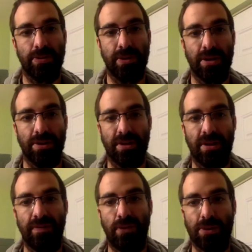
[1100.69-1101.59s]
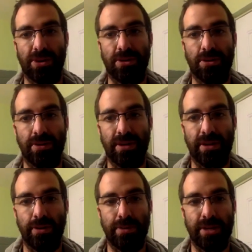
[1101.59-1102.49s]
We are looking forward to it.
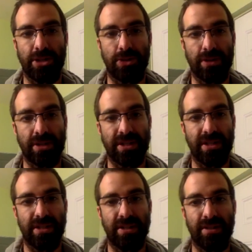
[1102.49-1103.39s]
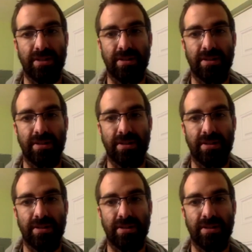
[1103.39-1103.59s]
It'll be a shortened season,